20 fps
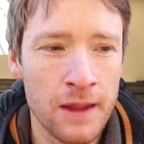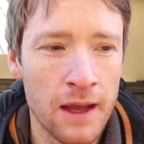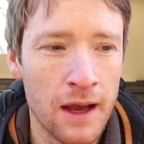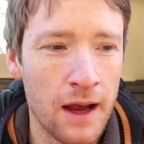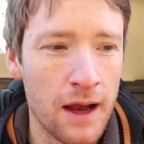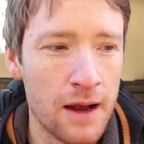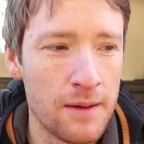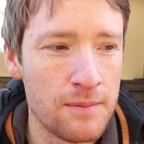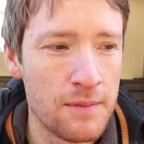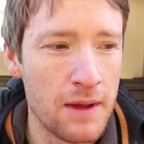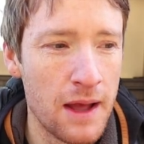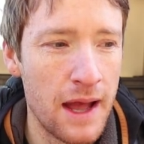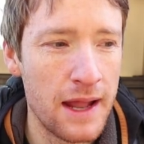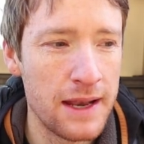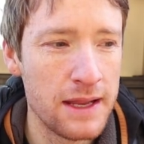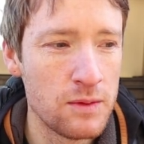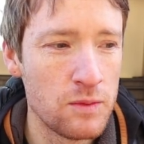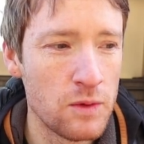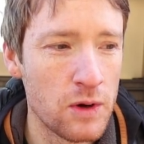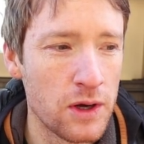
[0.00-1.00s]
Um,
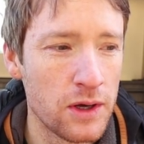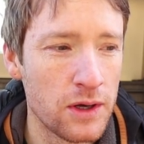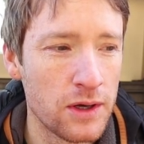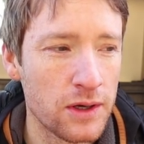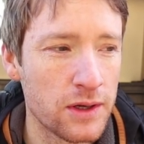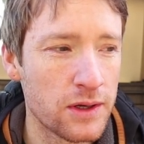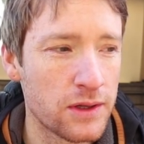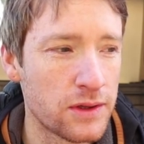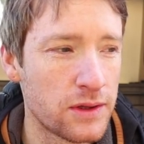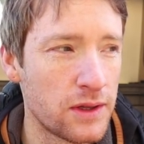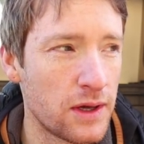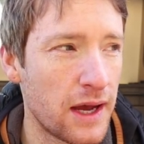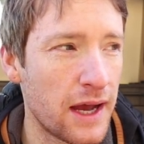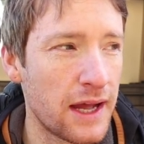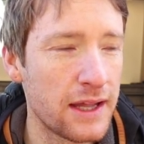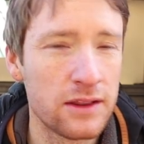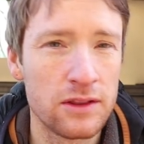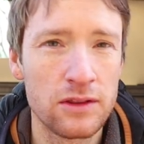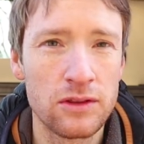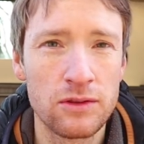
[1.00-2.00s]
any work that
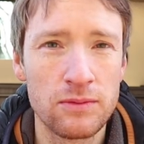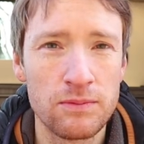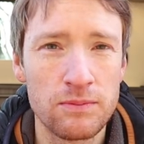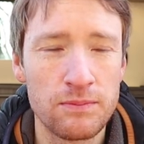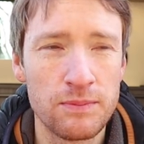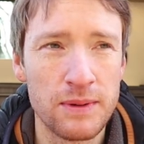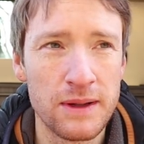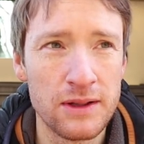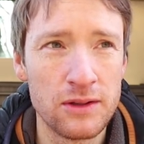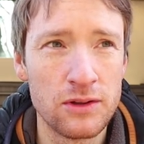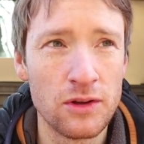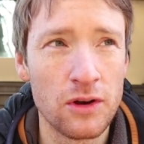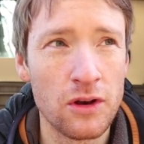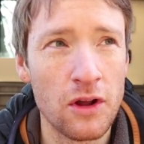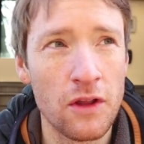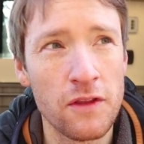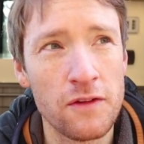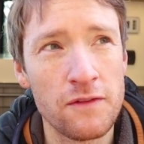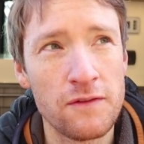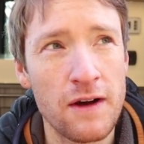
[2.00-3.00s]
had been done
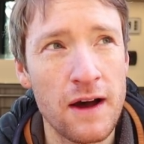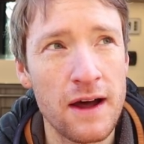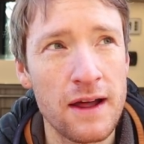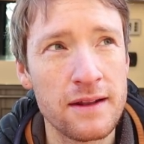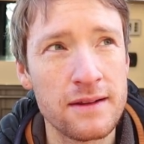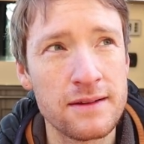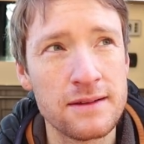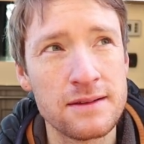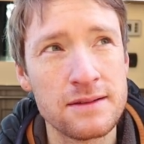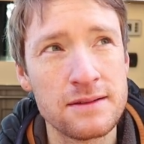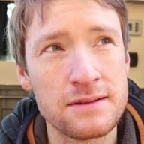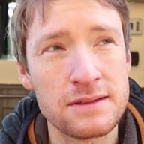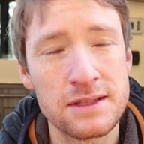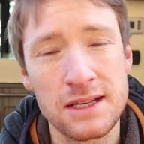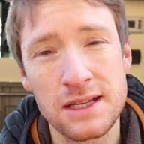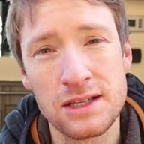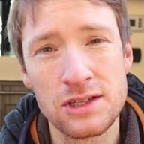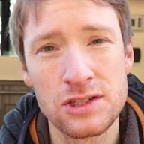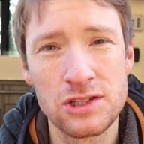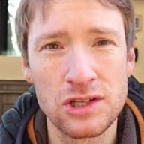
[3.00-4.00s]
on the van
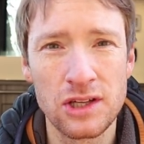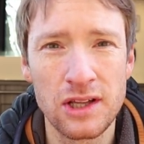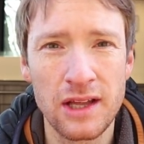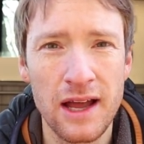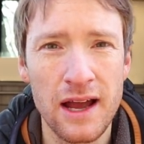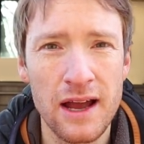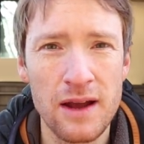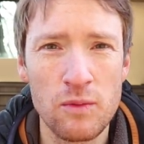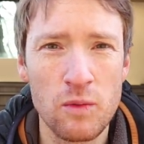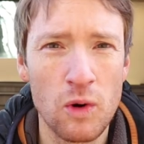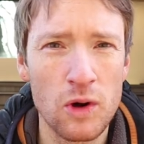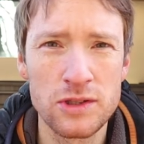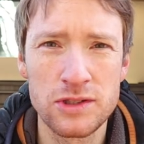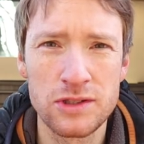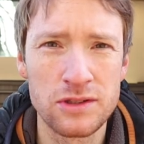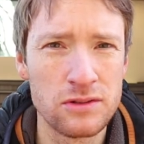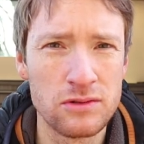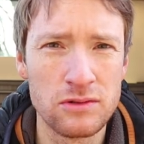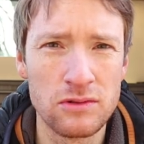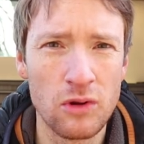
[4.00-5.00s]
since July
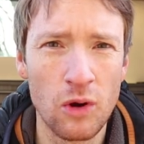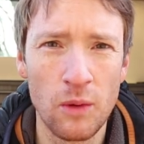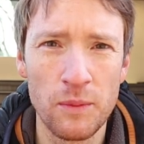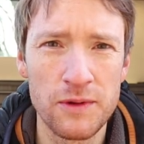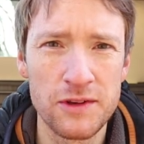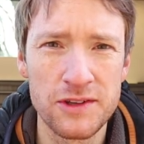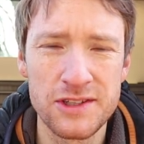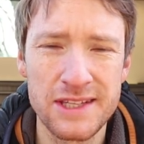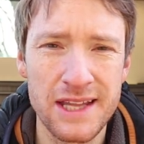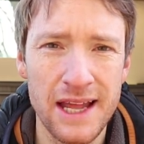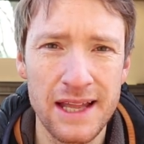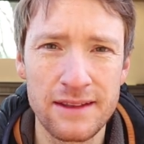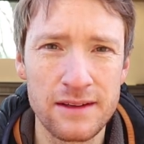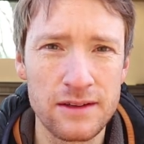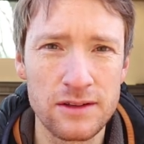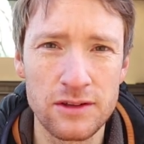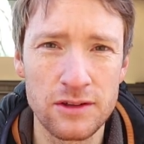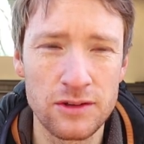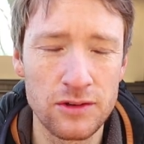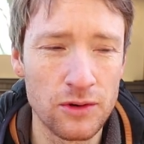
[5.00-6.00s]
wasn't up to
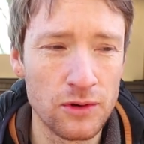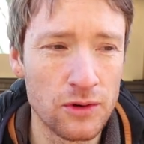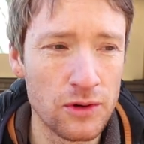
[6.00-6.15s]
standard at